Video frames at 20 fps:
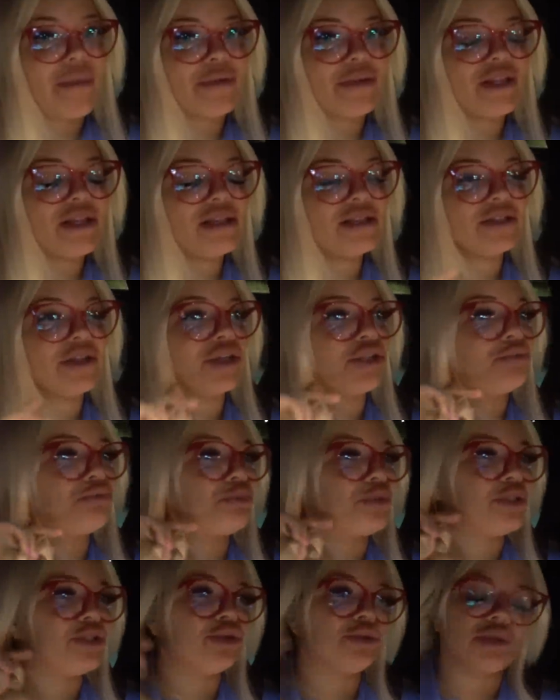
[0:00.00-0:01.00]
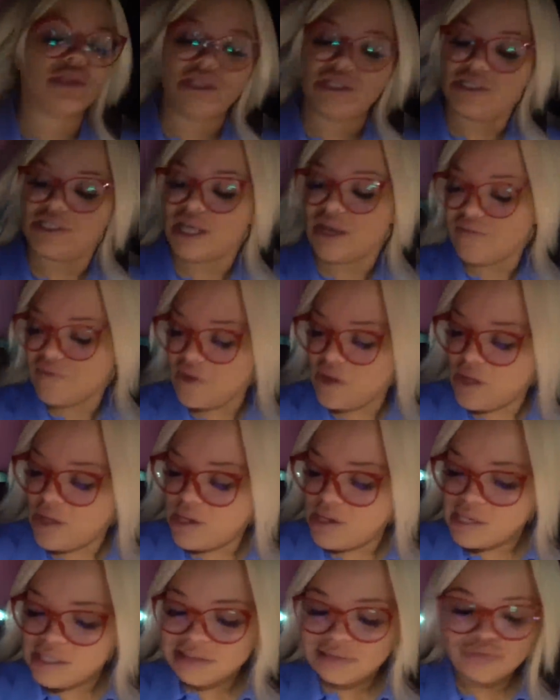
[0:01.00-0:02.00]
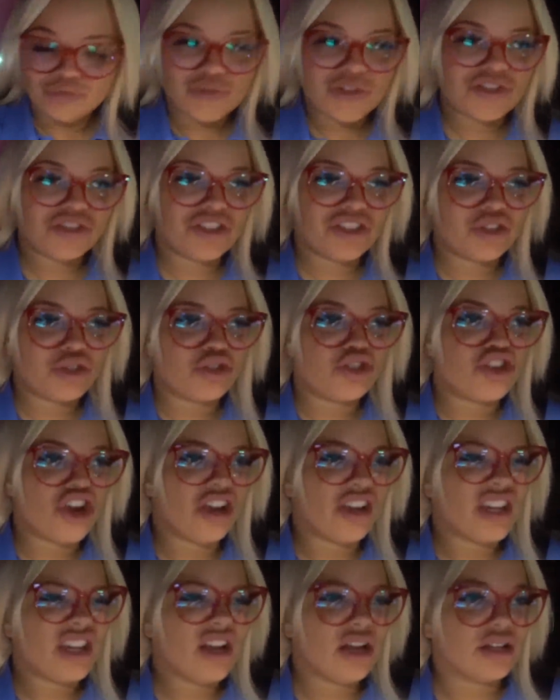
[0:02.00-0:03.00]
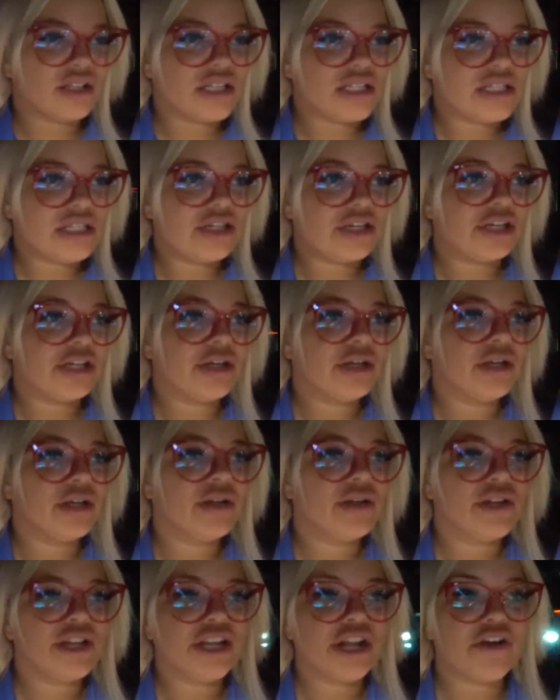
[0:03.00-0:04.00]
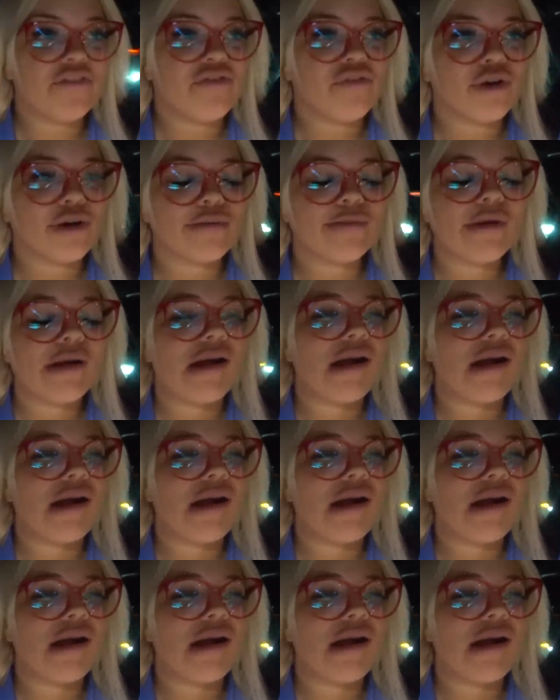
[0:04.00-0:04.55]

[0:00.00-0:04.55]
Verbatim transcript: So like bejeweled and stuff, and like those chunky ugly sneaker, you know, form.